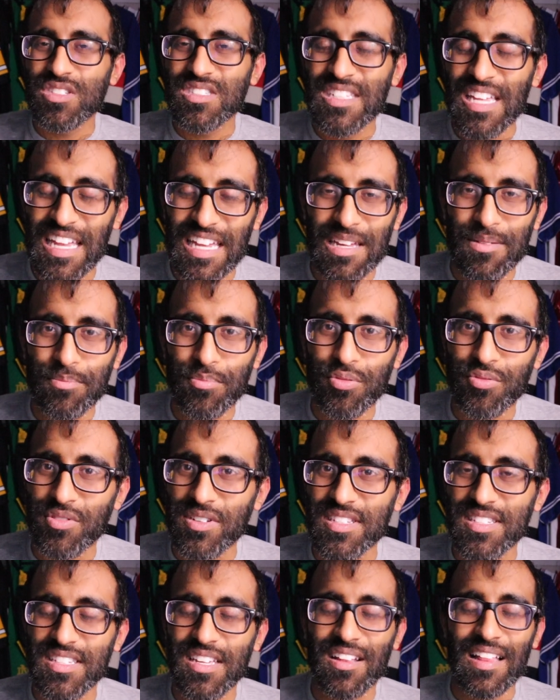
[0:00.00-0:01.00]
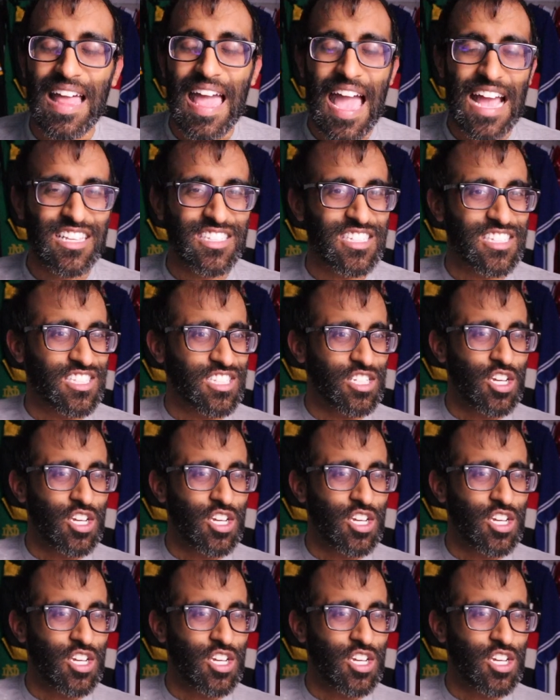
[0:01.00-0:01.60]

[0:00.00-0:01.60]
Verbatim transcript: ticket presale access